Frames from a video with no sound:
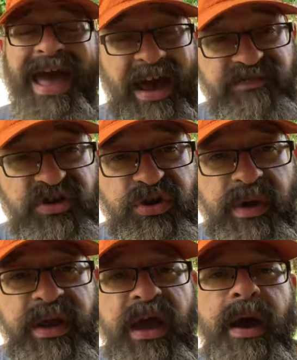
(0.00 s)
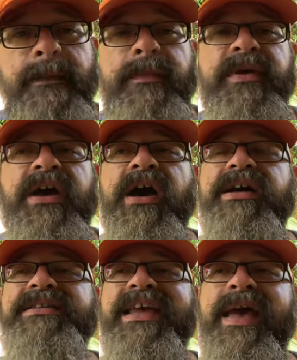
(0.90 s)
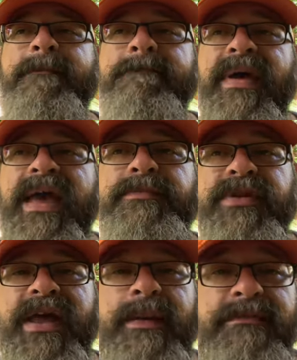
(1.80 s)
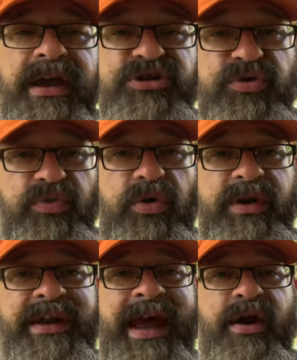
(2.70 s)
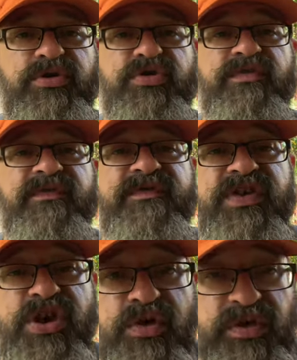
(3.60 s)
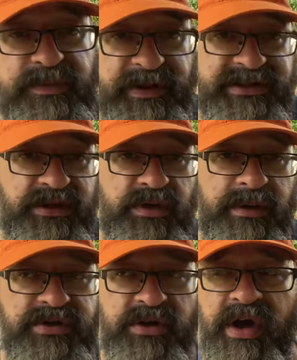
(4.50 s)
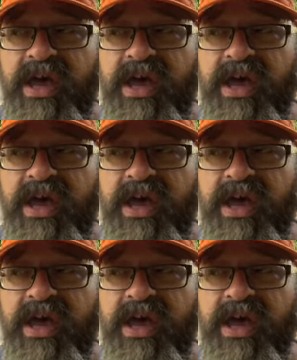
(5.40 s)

have to do it, but because it may play a major role in how you view the place that you come to.